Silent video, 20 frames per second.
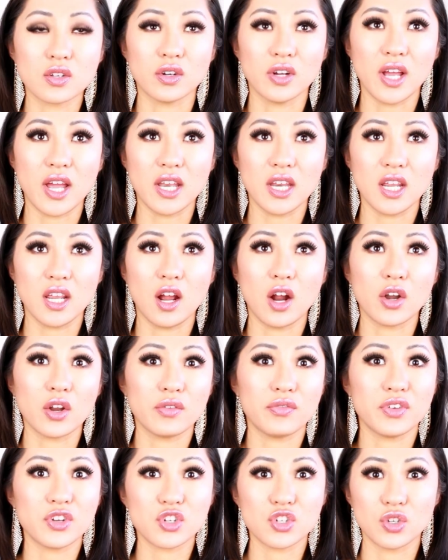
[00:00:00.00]
any
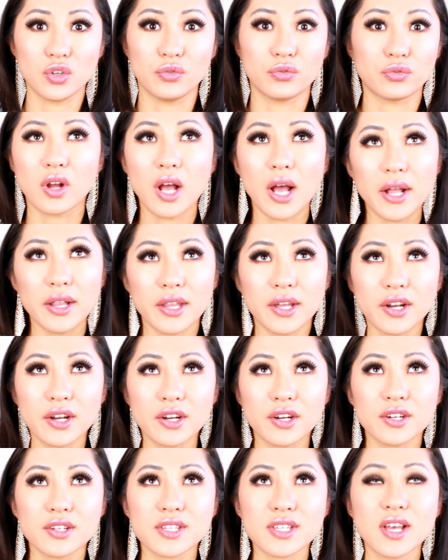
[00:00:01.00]
artificial
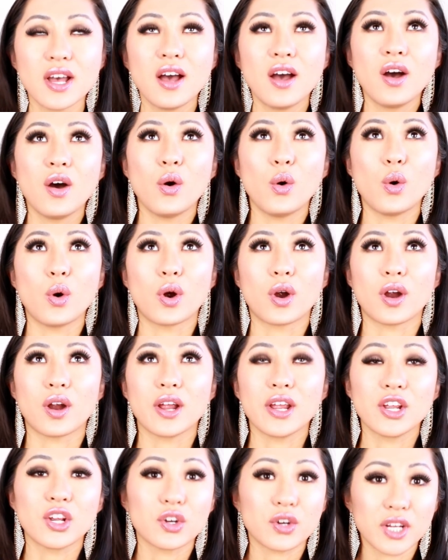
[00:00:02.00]
colors or
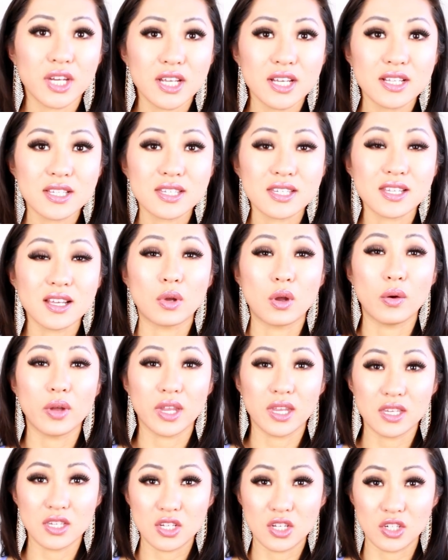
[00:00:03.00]
ingredients going
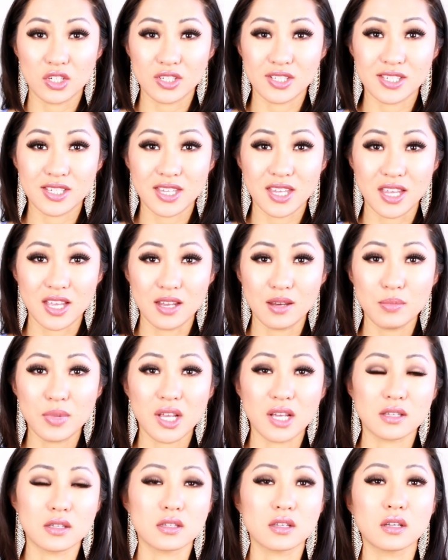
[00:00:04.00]
into your skin
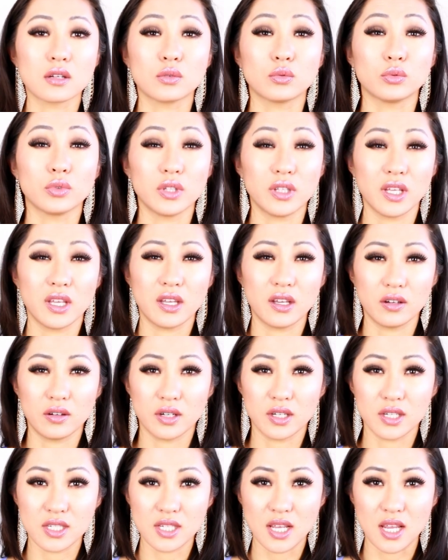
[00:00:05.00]
because it's going to really
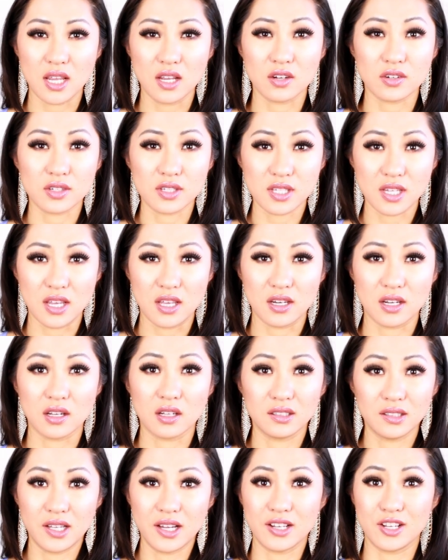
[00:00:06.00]
irritate your skin and
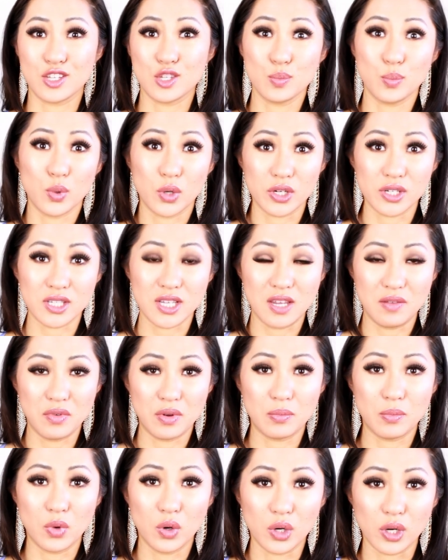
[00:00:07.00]
clog its pores
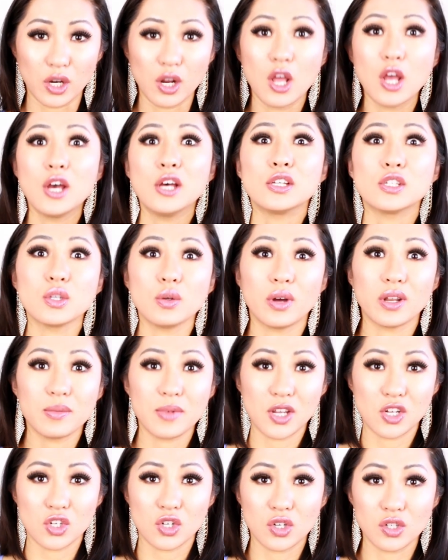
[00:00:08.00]
even more. So you want to
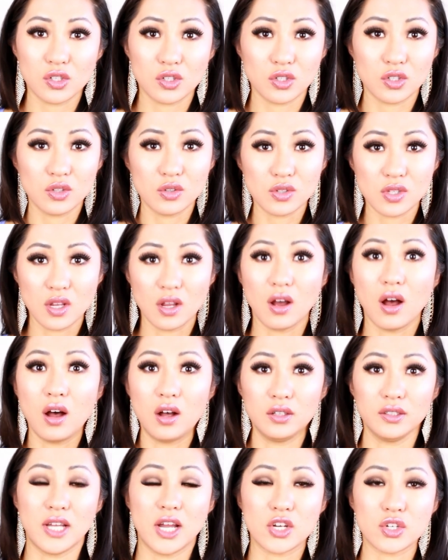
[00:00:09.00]
make sure you're using
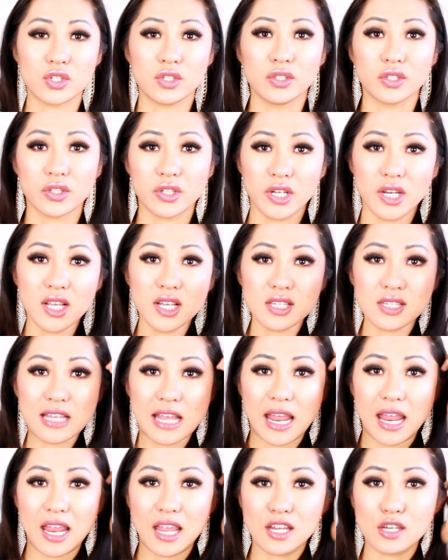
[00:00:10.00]
all natural ingredients
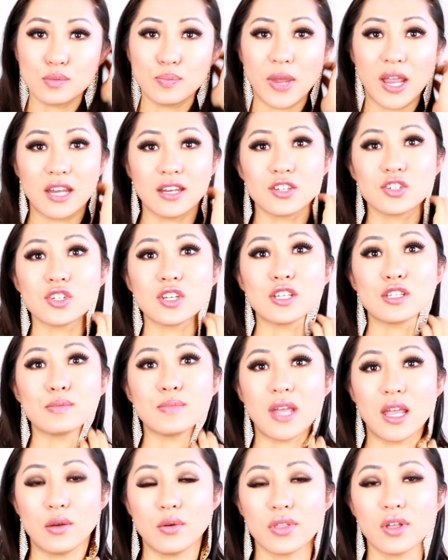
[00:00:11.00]
and Banish is
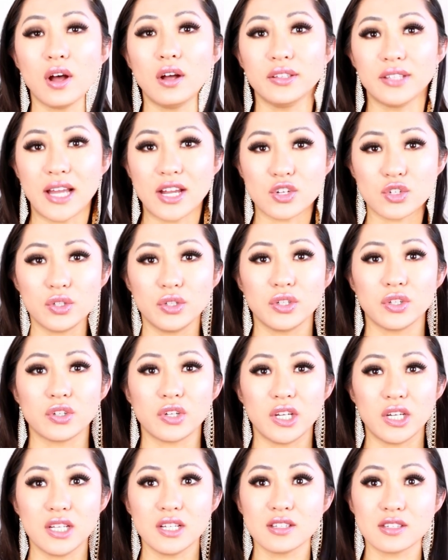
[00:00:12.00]
made with all natural
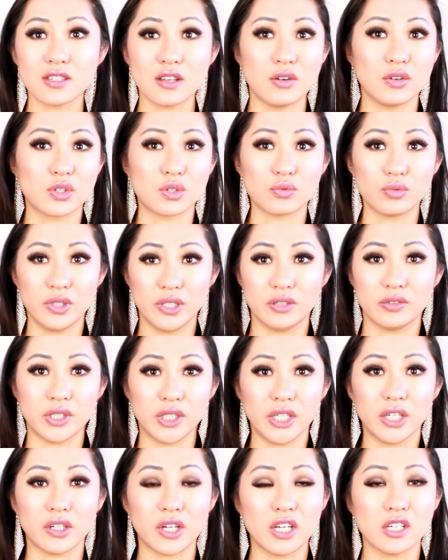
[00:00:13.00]
ingredients so it's really
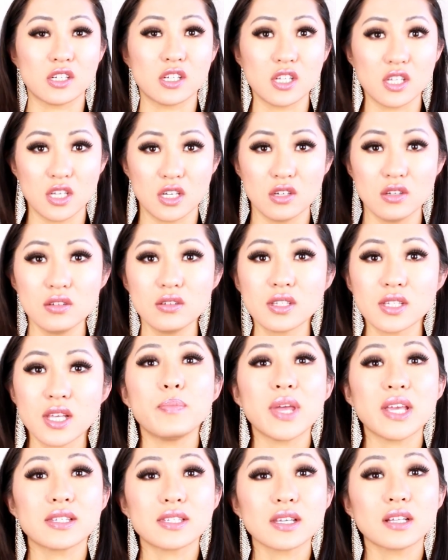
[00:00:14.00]
really great to use.
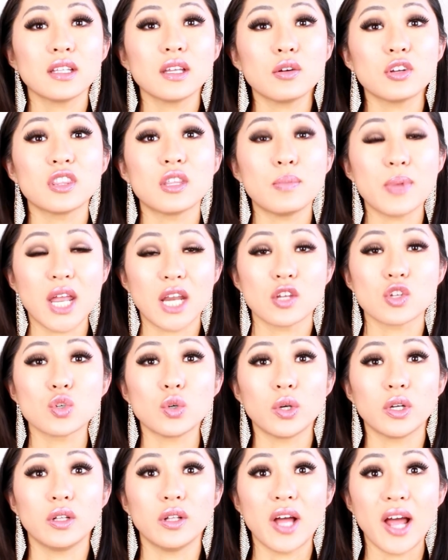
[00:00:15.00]
Basically what the Banish
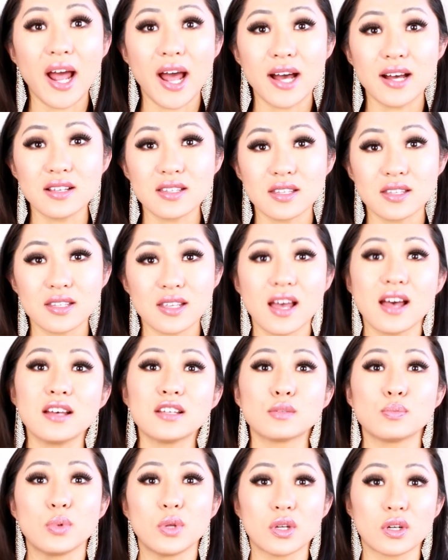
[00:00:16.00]
oil has is it
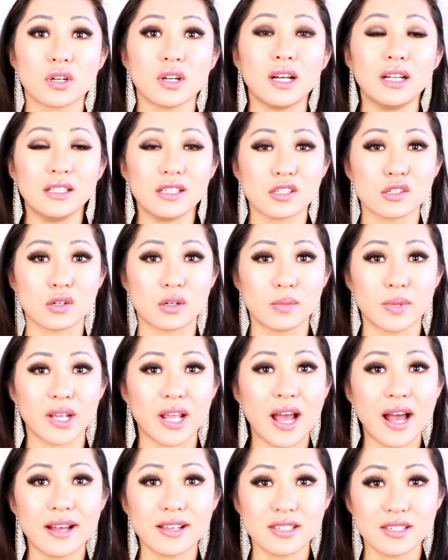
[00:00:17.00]
has pure l
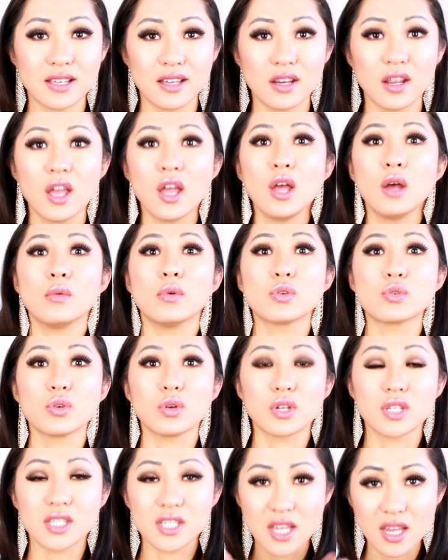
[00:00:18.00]
acid which
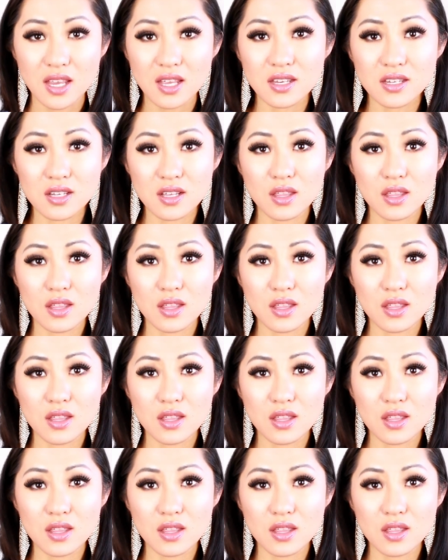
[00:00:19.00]
will sink into the